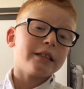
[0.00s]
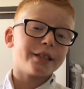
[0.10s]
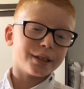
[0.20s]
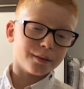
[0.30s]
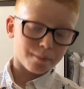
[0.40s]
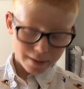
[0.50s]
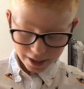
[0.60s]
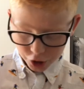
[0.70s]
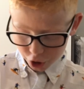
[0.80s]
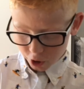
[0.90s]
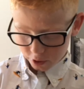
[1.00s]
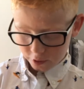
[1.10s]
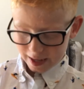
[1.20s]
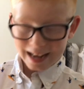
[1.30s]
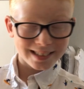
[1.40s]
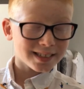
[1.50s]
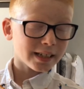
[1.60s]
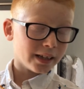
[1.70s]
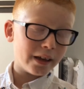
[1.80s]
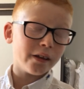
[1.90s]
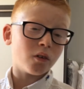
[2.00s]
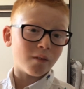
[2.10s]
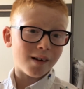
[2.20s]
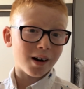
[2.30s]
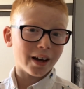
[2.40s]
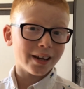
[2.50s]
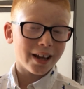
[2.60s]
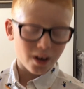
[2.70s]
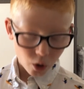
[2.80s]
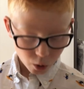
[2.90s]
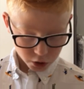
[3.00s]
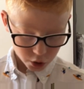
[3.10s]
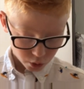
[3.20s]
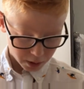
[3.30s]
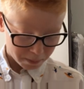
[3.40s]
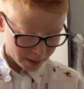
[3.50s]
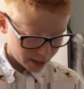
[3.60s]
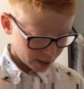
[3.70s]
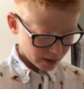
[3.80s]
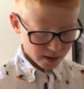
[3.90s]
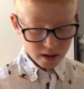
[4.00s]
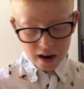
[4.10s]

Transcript: to make sure that's in line, and also the pin